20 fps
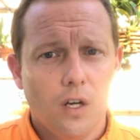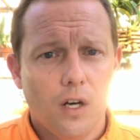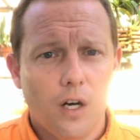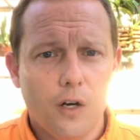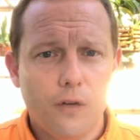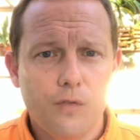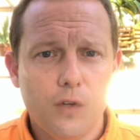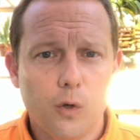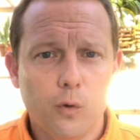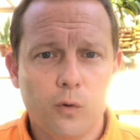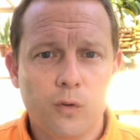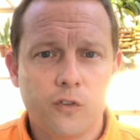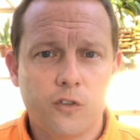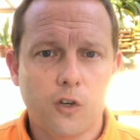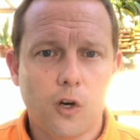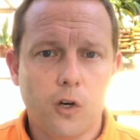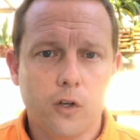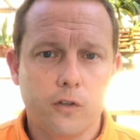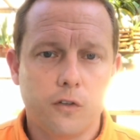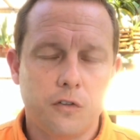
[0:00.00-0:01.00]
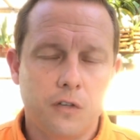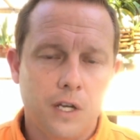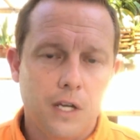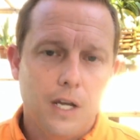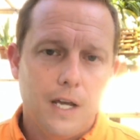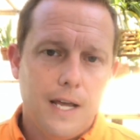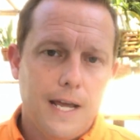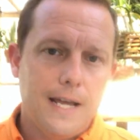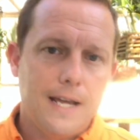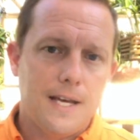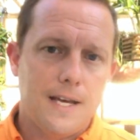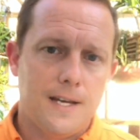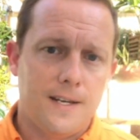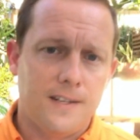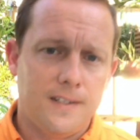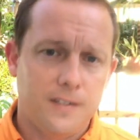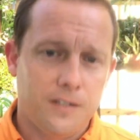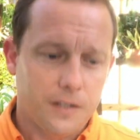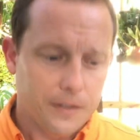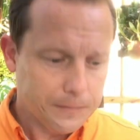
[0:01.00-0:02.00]
of those salts
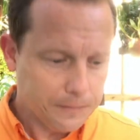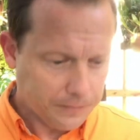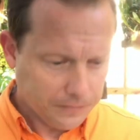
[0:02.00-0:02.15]
and